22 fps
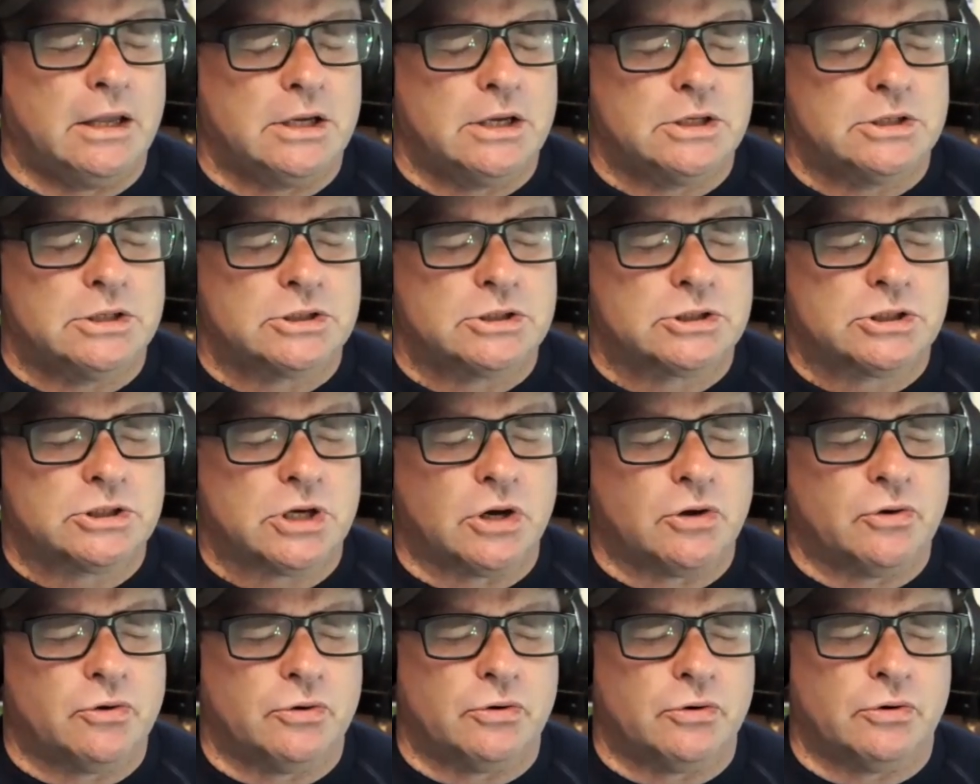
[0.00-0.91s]

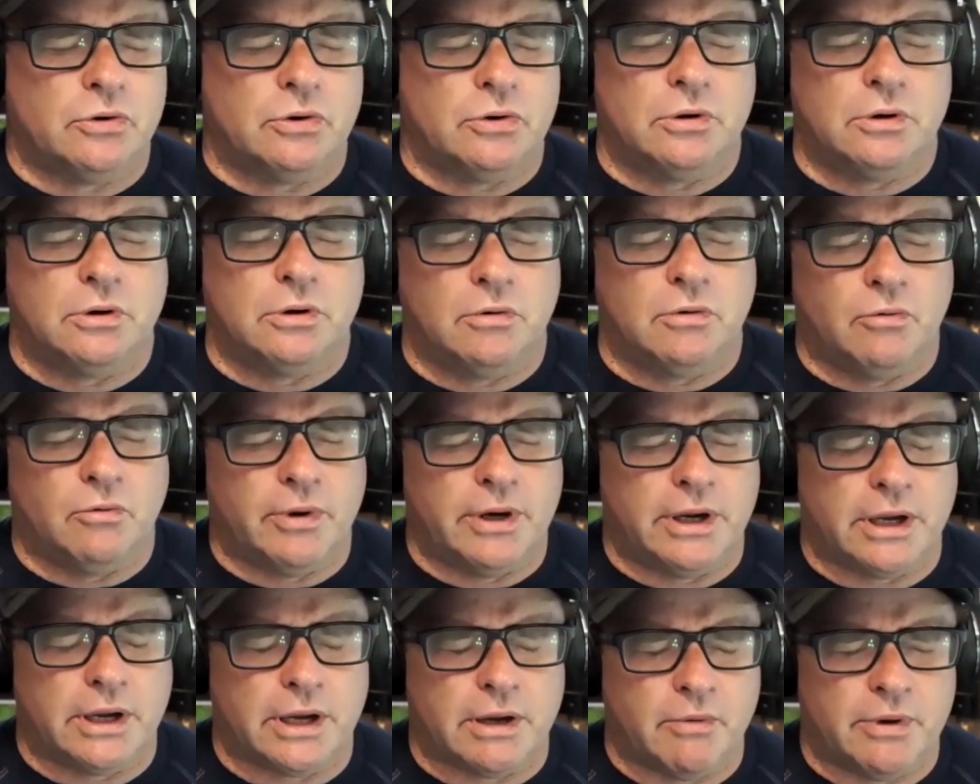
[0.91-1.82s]
So
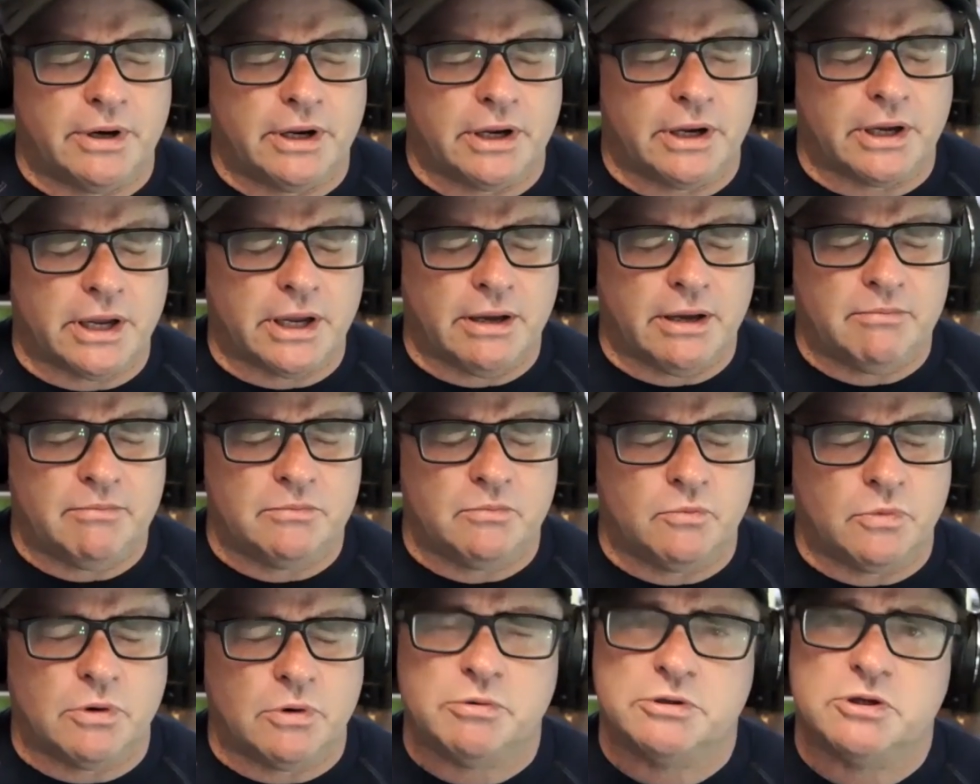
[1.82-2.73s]
what
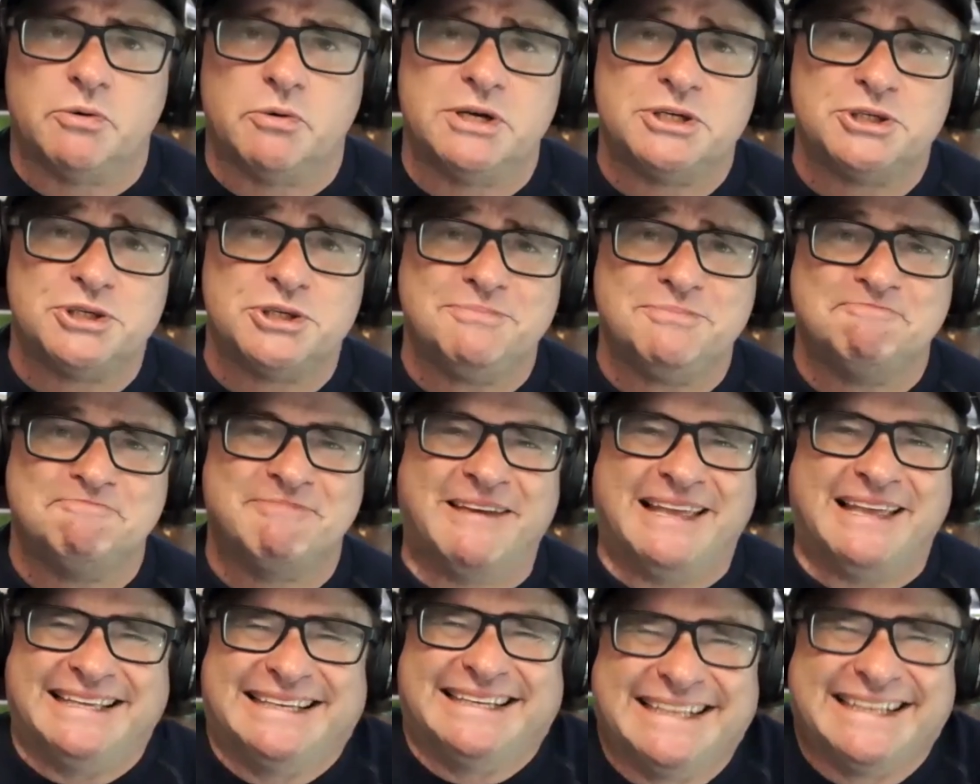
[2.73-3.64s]
was the question?
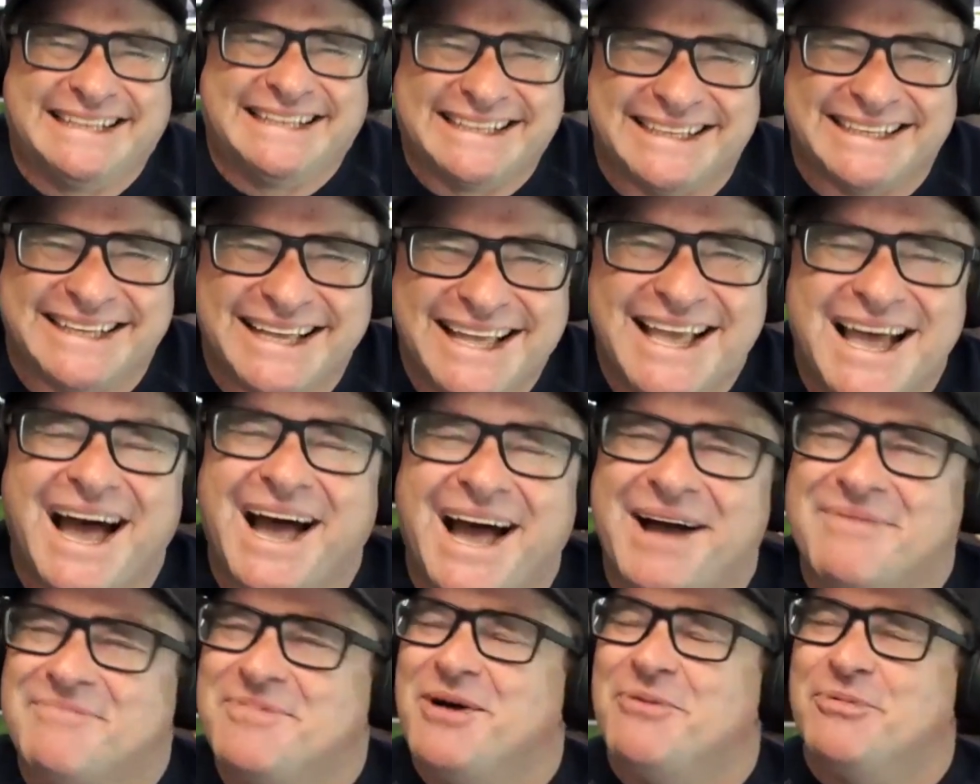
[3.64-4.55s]

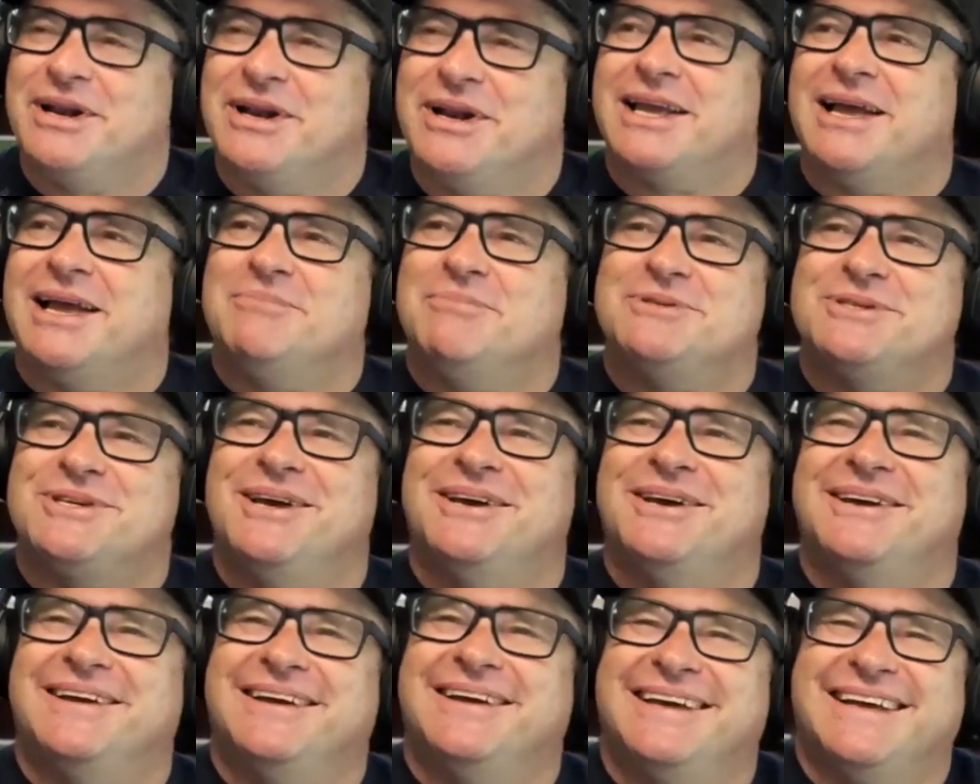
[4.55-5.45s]
When it comes
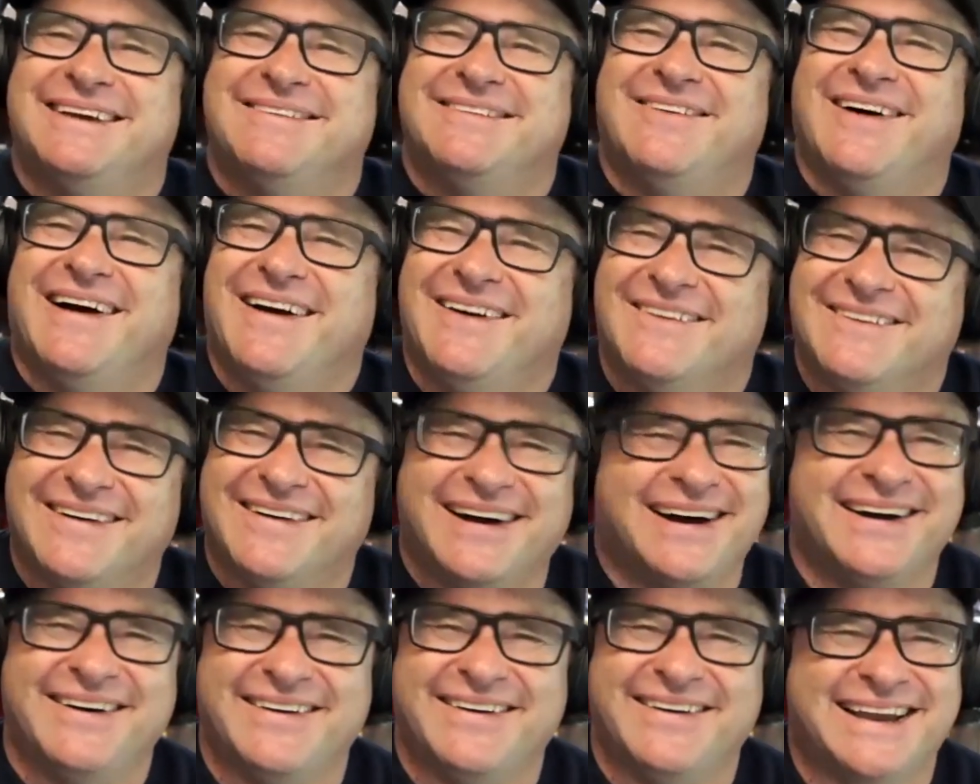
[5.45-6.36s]
to,
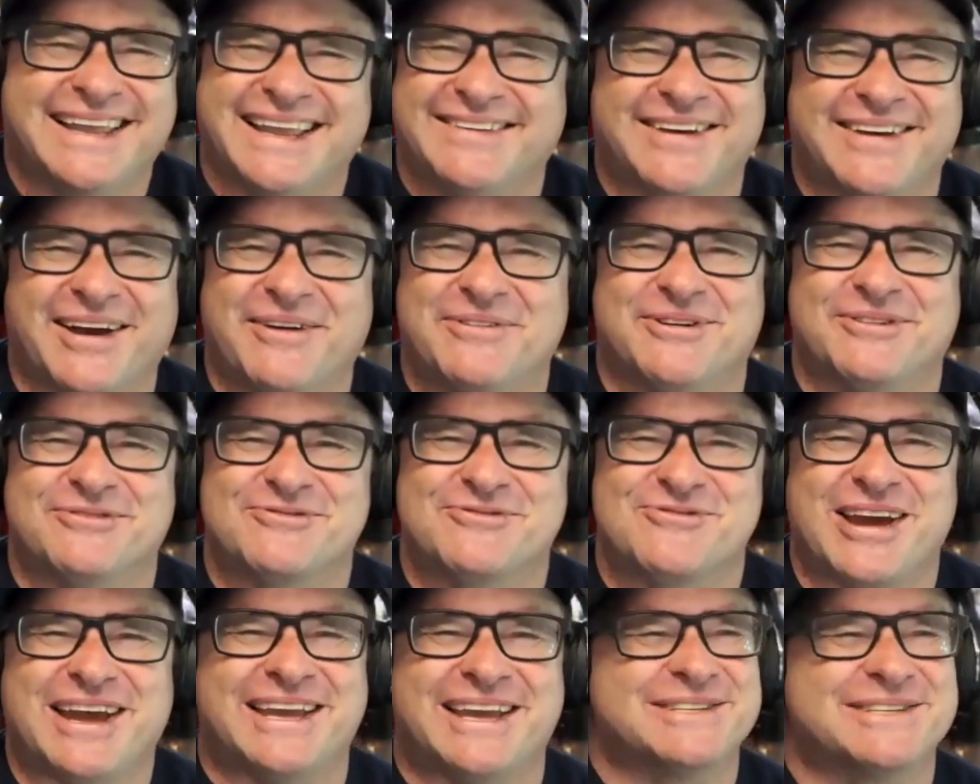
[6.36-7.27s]
I'm going off
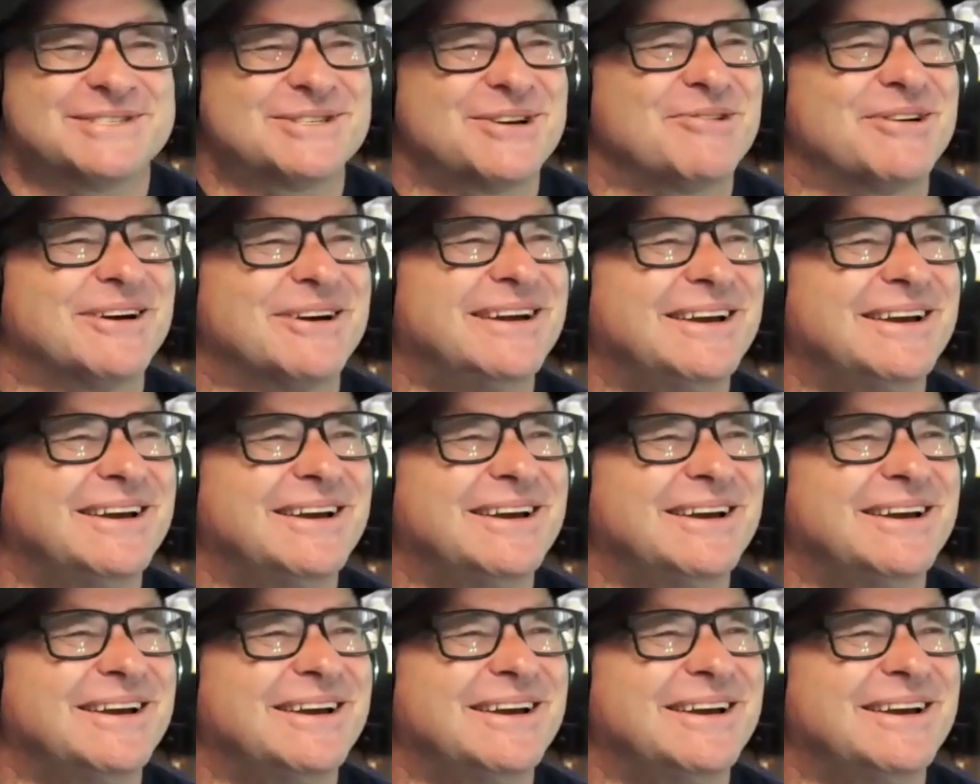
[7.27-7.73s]
track here, sorry.